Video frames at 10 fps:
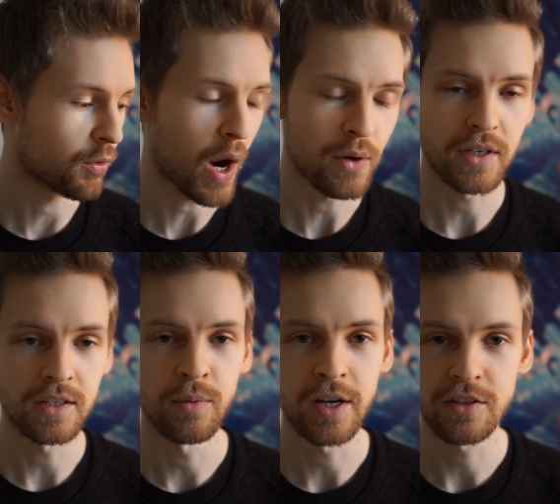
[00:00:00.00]

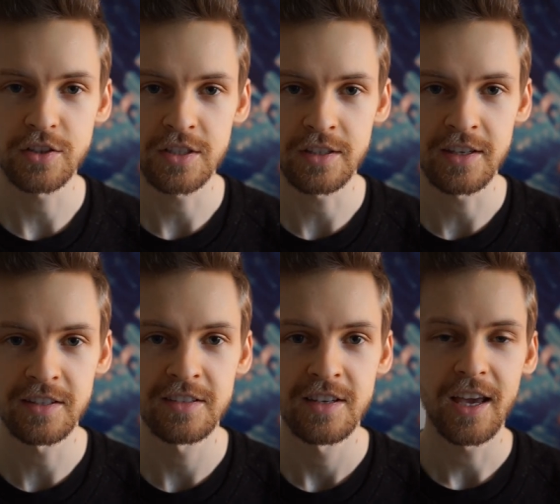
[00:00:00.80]
grounded by touching
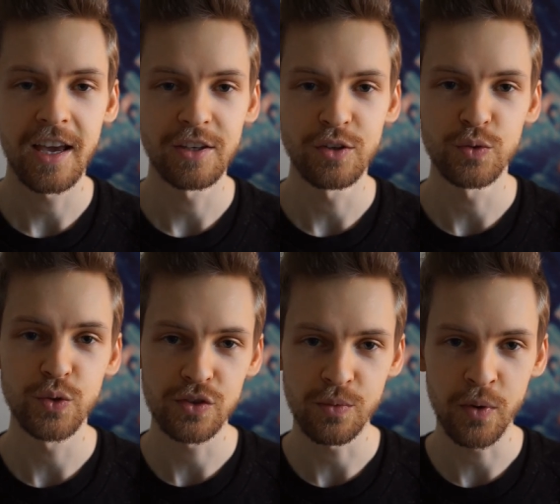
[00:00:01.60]
this and you
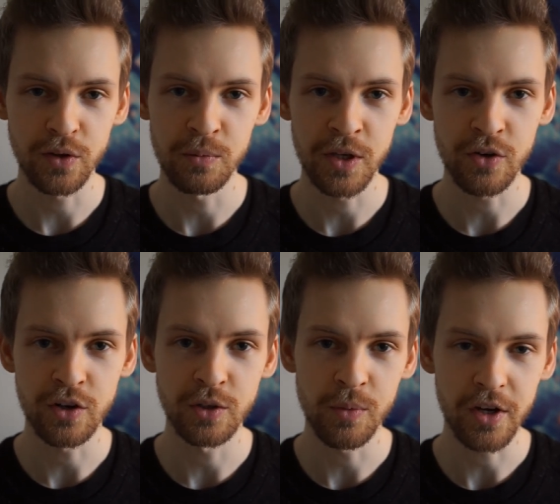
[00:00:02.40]
use a multimeter
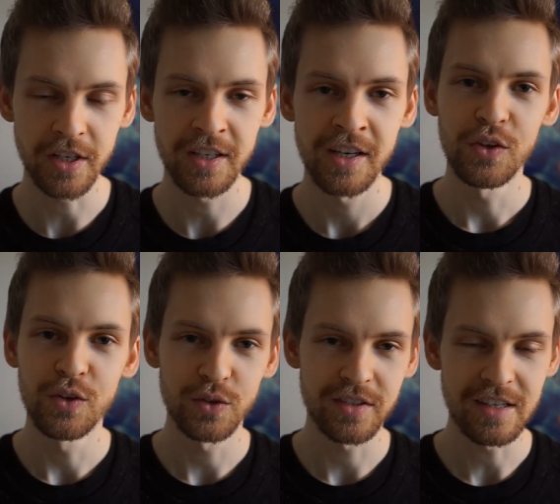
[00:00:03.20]
on your body,
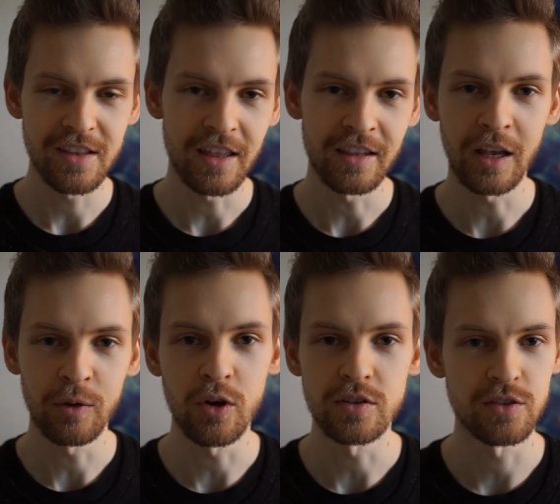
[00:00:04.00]
you'll see that it
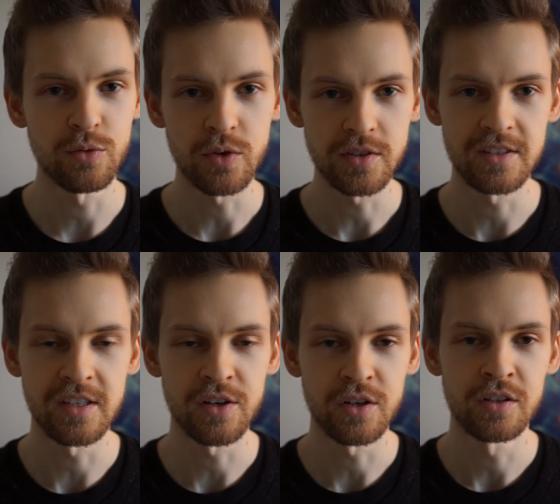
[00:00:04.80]
goes towards
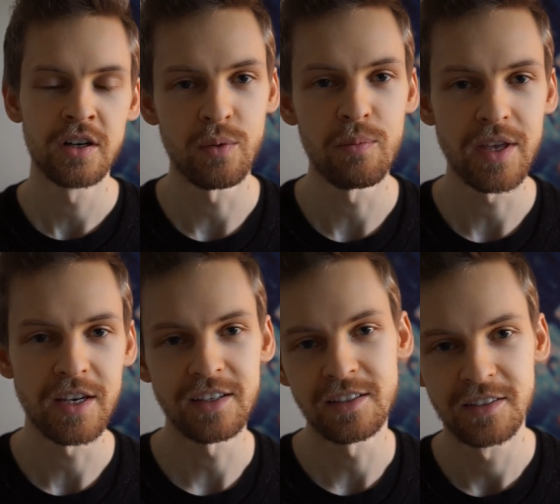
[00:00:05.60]
zero,
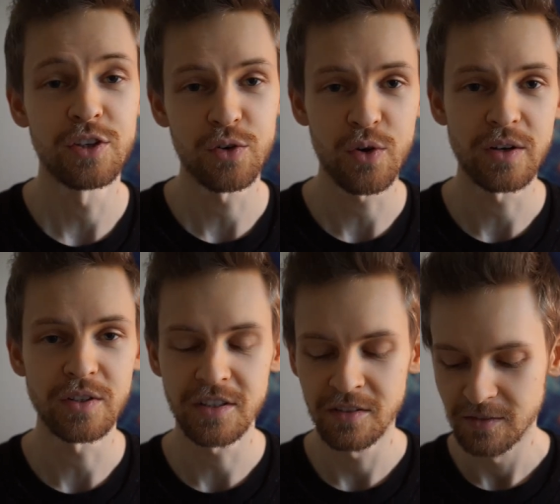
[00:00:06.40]
meaning you're
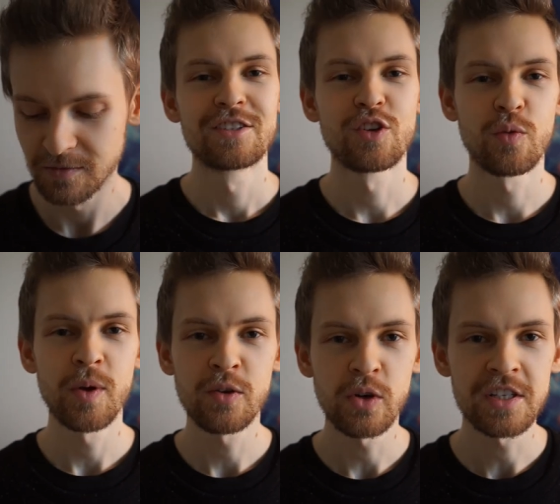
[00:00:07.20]
grounded. So the
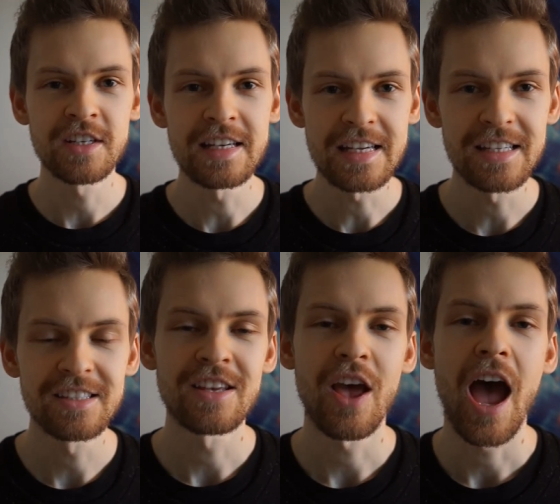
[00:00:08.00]
big question
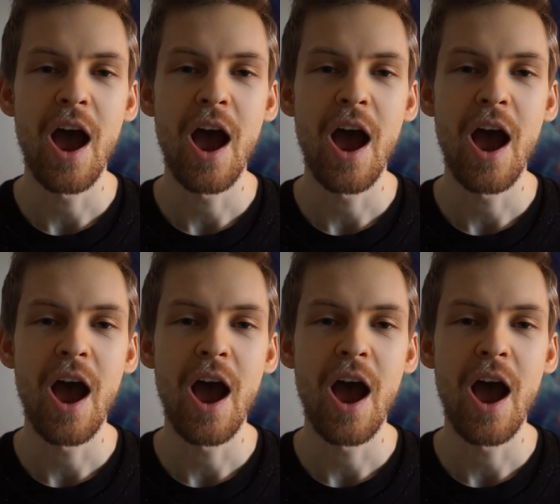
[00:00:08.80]
is,